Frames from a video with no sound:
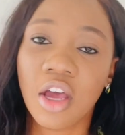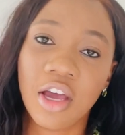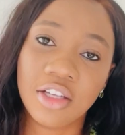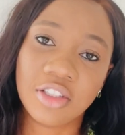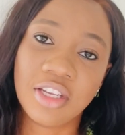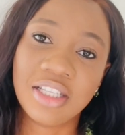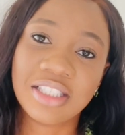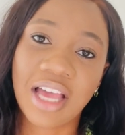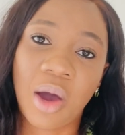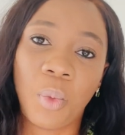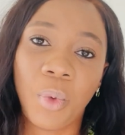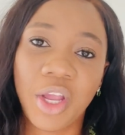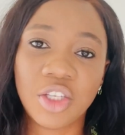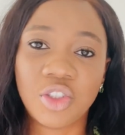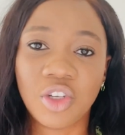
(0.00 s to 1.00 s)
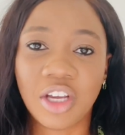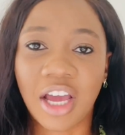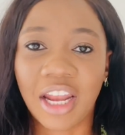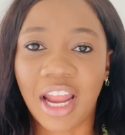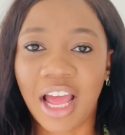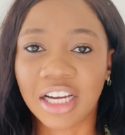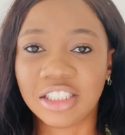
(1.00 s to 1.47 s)
So these are ways you
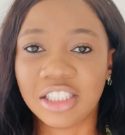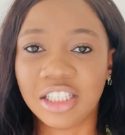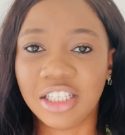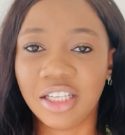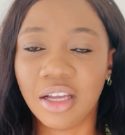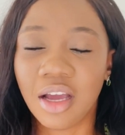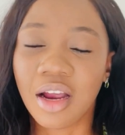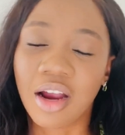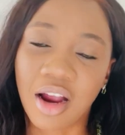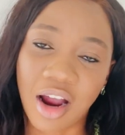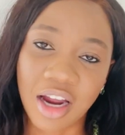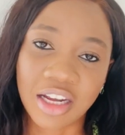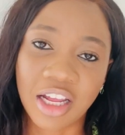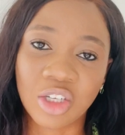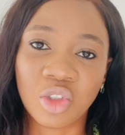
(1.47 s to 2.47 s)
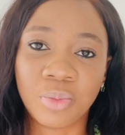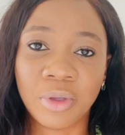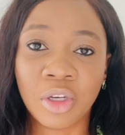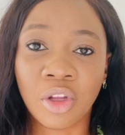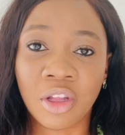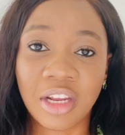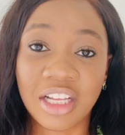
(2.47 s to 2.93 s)
can actually gather
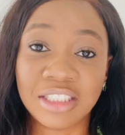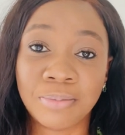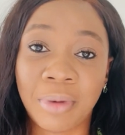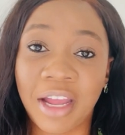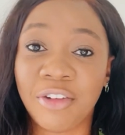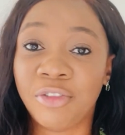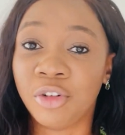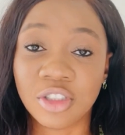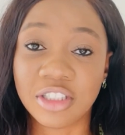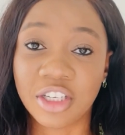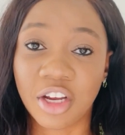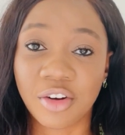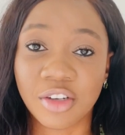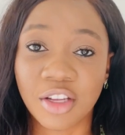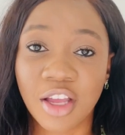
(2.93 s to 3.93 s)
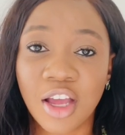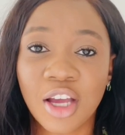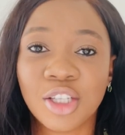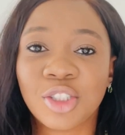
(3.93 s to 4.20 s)
domain knowledge by volunteering.